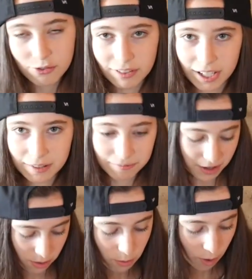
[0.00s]
like
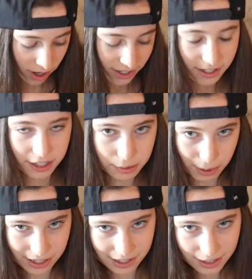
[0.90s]
wanting to
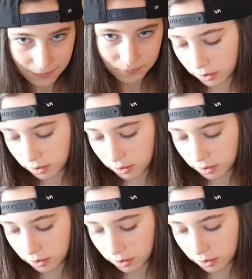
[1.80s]
spend it.